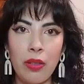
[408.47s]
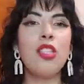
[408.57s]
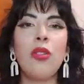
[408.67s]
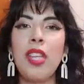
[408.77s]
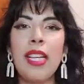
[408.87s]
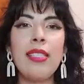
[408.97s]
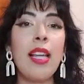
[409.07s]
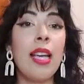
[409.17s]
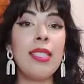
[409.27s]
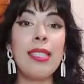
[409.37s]
So things
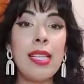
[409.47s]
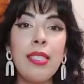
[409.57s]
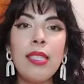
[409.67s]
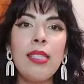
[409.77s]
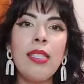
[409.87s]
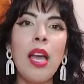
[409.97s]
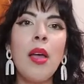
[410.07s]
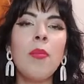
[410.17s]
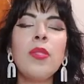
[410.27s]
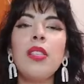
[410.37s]
like sentence
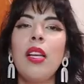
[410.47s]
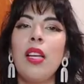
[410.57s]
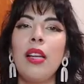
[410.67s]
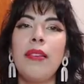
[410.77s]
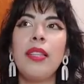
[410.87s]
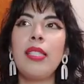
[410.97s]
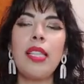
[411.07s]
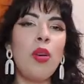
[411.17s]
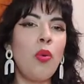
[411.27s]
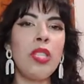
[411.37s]
stems, the
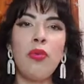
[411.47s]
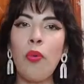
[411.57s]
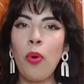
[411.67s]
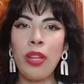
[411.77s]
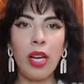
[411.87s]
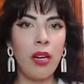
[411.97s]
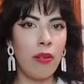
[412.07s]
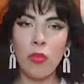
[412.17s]
sequence for their